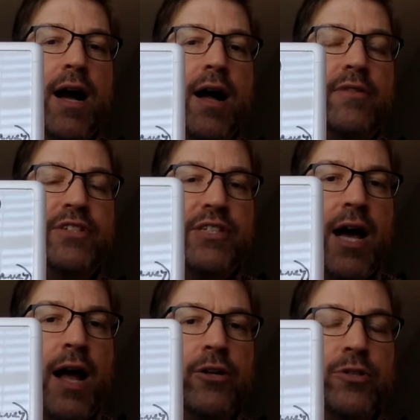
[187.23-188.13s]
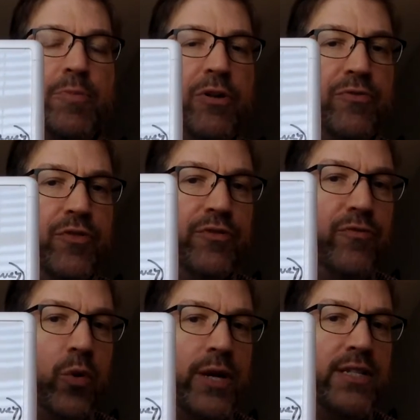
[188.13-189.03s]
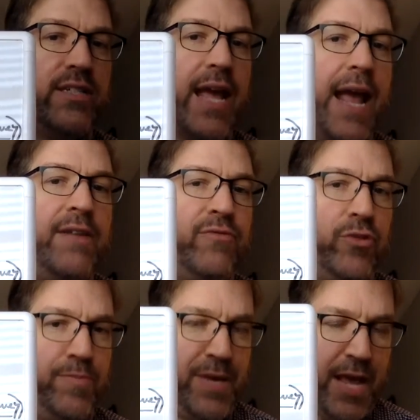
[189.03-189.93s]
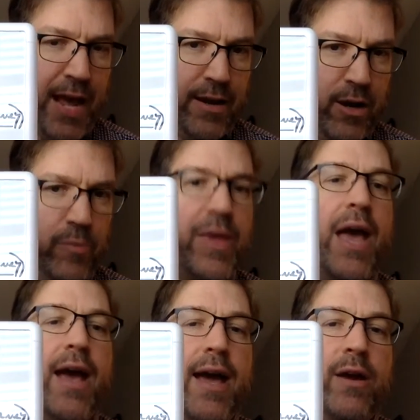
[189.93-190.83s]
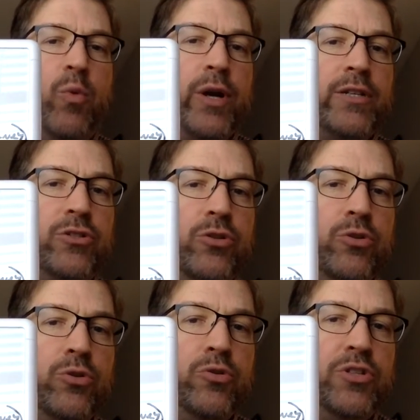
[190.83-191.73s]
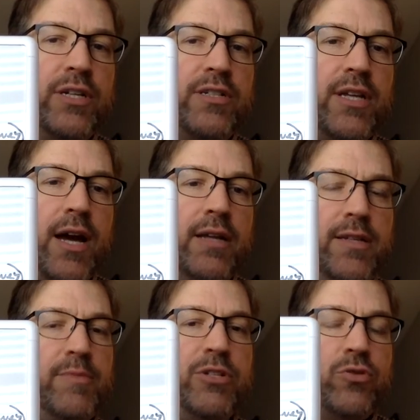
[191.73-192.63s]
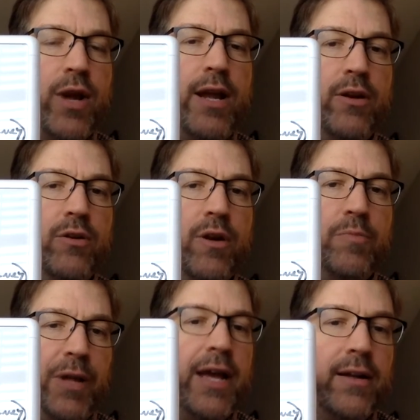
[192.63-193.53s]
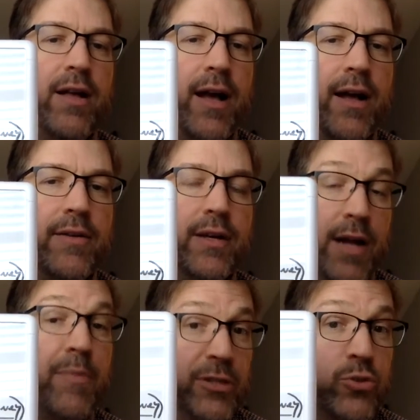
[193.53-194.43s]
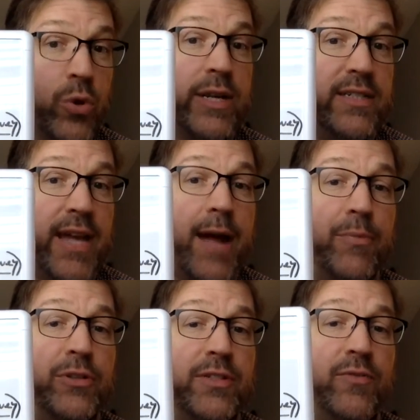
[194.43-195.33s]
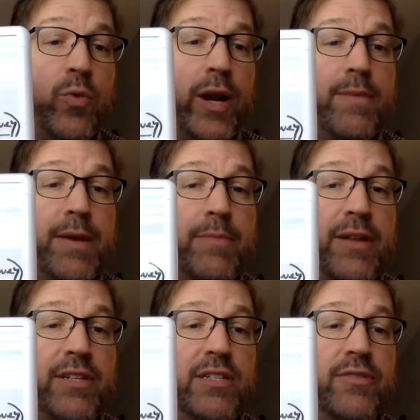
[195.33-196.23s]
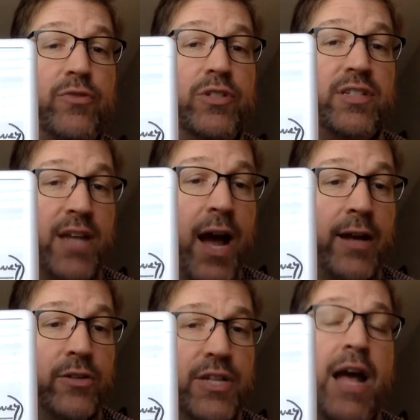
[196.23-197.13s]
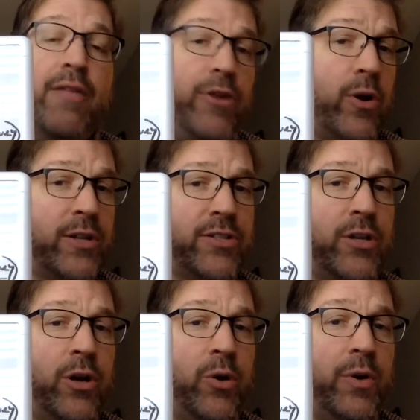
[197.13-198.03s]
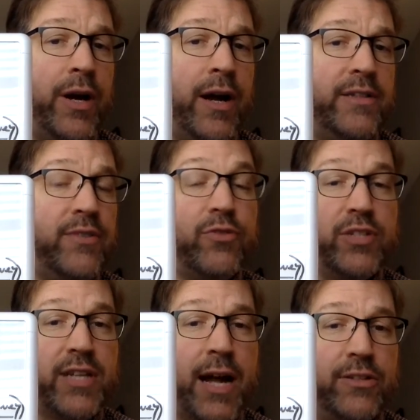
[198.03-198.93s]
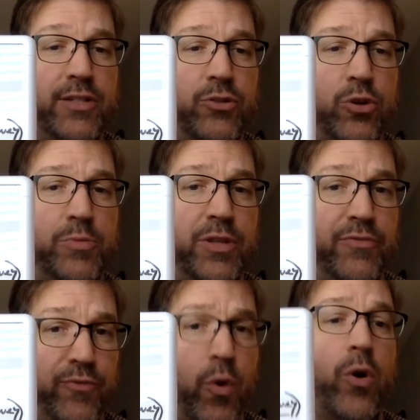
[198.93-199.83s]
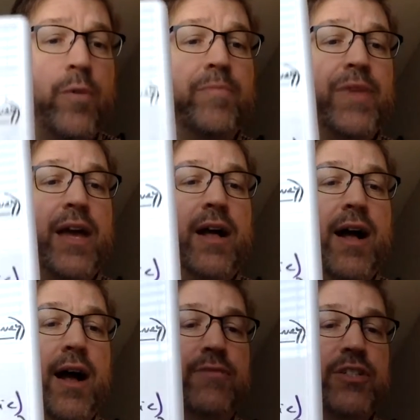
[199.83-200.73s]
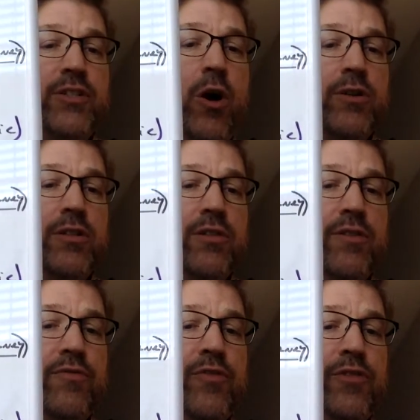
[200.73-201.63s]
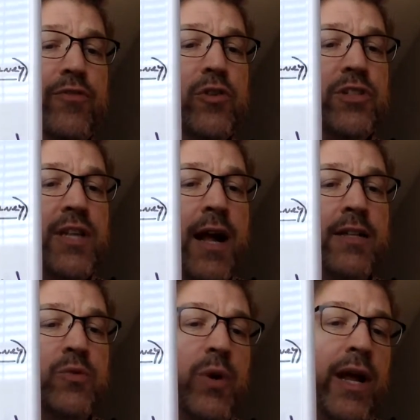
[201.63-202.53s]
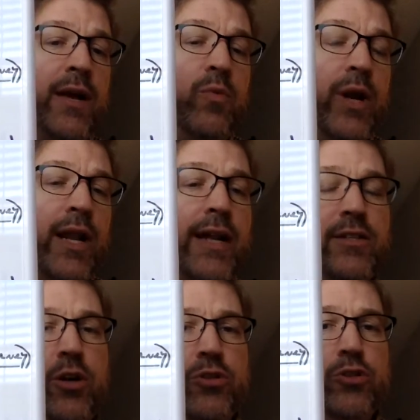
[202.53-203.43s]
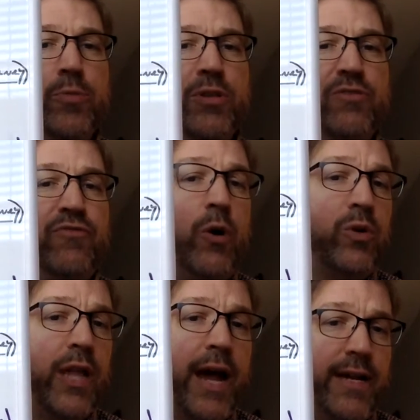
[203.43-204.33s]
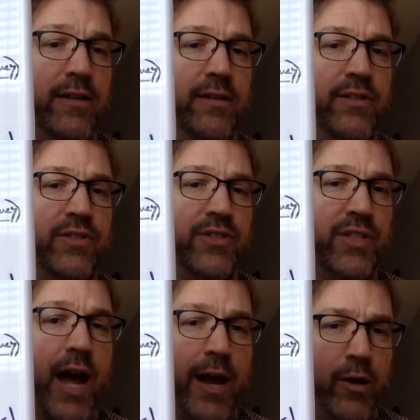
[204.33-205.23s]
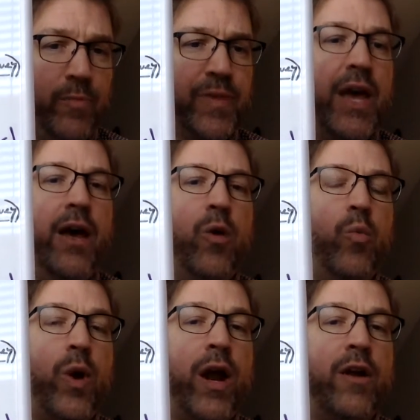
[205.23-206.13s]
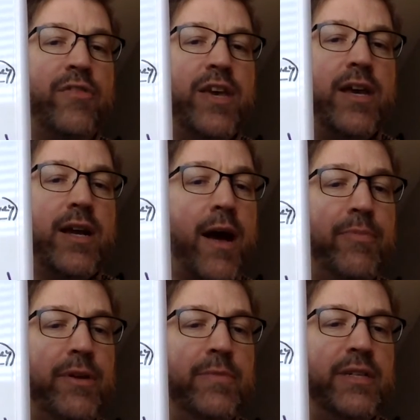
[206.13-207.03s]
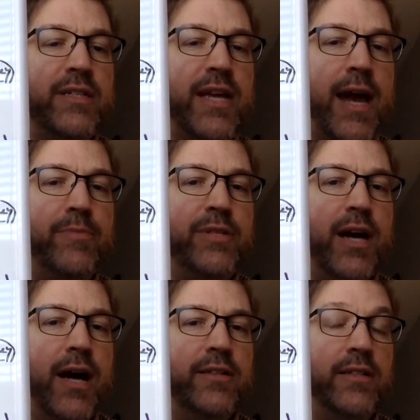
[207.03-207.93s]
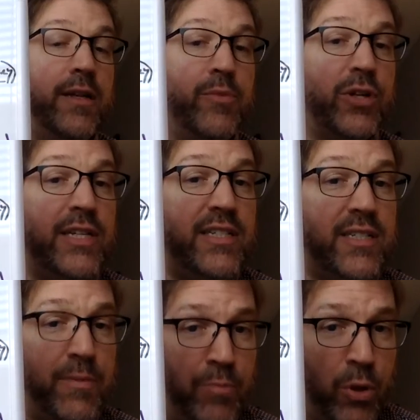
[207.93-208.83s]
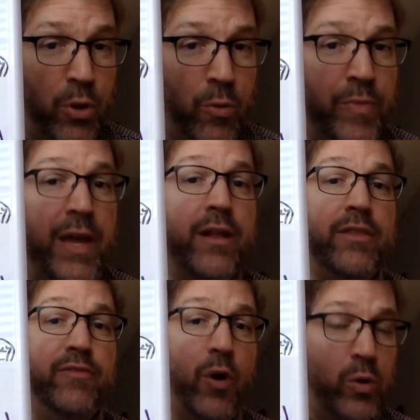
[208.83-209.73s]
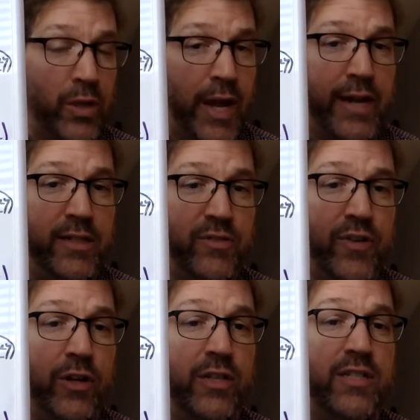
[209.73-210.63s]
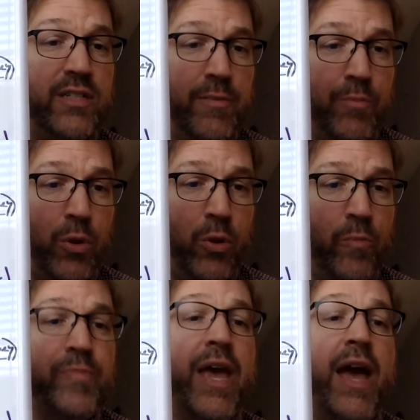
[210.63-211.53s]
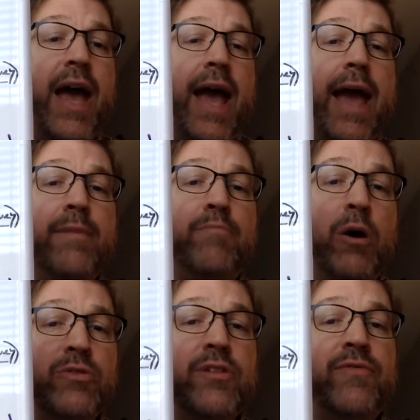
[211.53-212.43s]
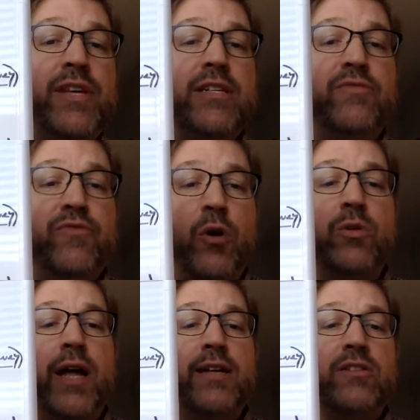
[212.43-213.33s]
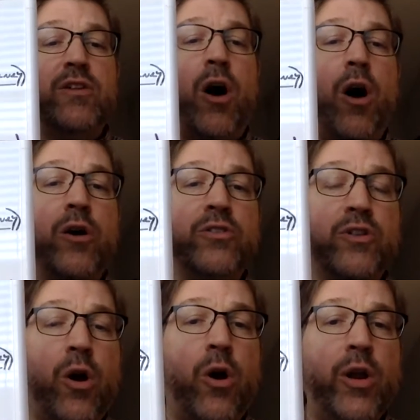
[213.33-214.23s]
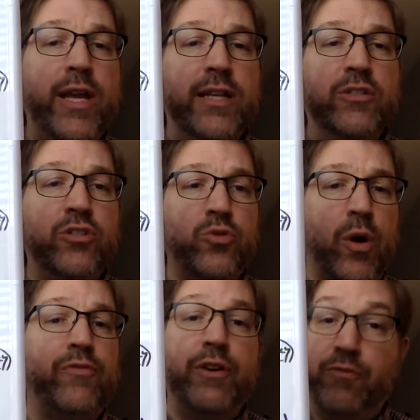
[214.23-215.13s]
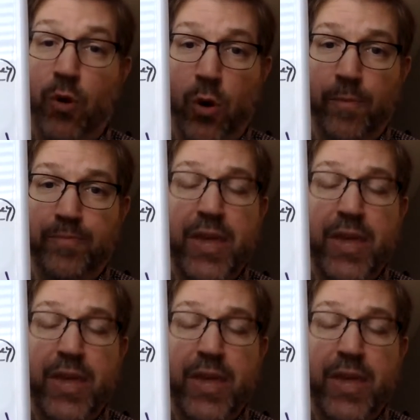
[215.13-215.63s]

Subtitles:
of styles, both for the voice and for the piano. And I wanted to just demonstrate or play a couple of short examples of what I mean by these different styles. There are also different styles in terms of the form of the song. So the first style is what I like to call Schubert's folklike style, where the accompaniment is kept deliberately simple, the vocal line is fairly simple, and most of these folk-like songs are in strophic form.